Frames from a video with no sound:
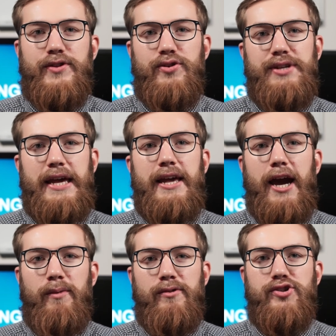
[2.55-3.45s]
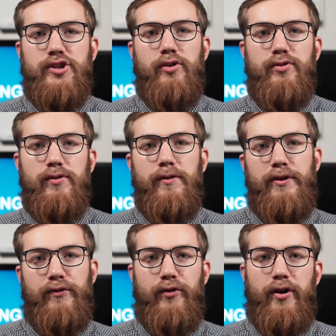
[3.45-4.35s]
Today I will show you
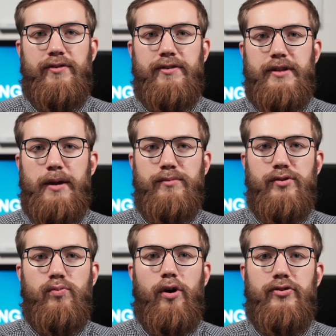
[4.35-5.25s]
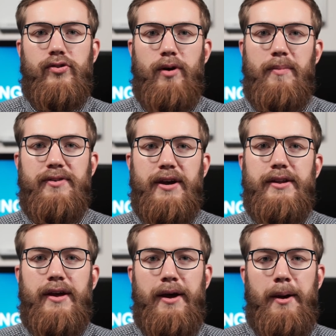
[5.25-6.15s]
the first step towards your
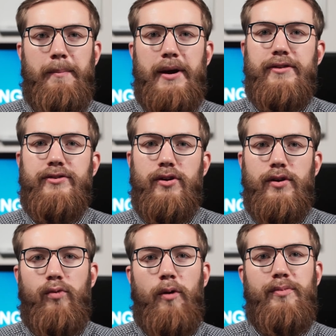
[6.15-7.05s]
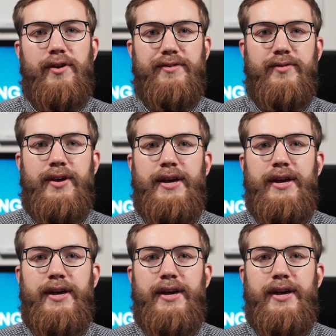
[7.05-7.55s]
website by installing WordPress.